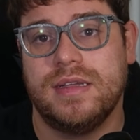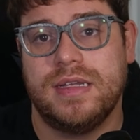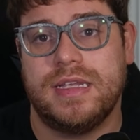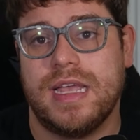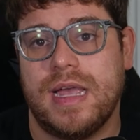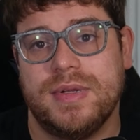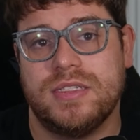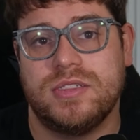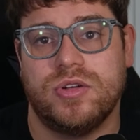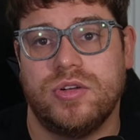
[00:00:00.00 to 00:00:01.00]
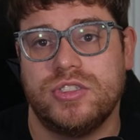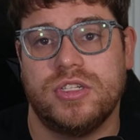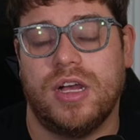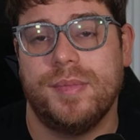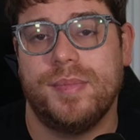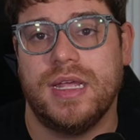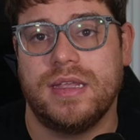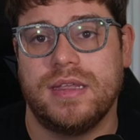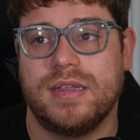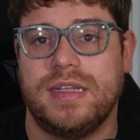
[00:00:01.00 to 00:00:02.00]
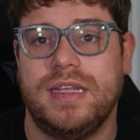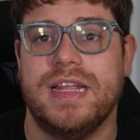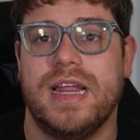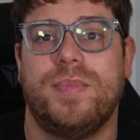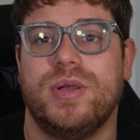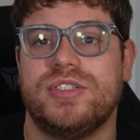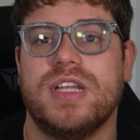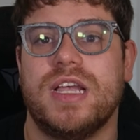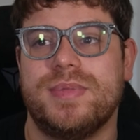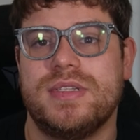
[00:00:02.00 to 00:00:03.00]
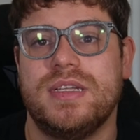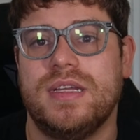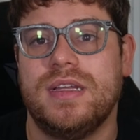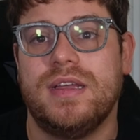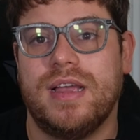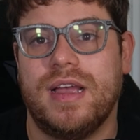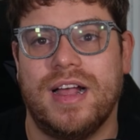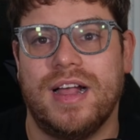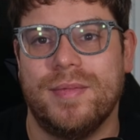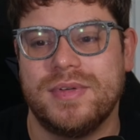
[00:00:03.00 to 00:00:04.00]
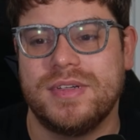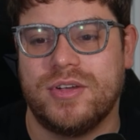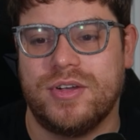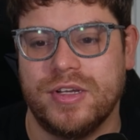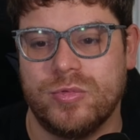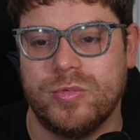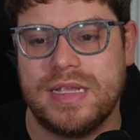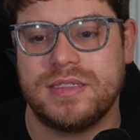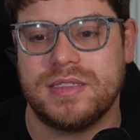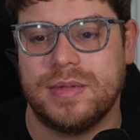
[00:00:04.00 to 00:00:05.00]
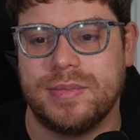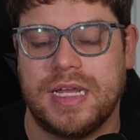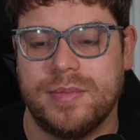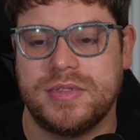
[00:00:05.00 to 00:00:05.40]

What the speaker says: He kept his sword sharp. Like he did push-ups during rest sometimes.